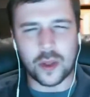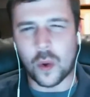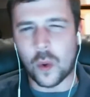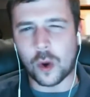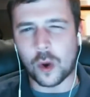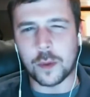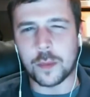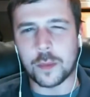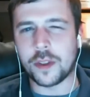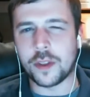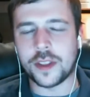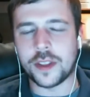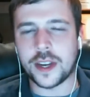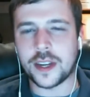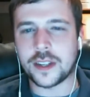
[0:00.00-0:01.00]
horrible
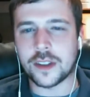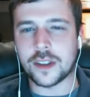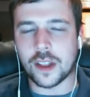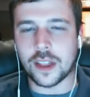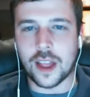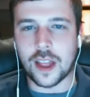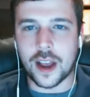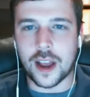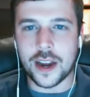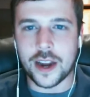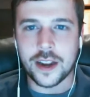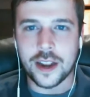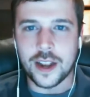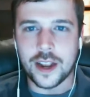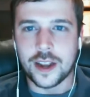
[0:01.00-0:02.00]
things online,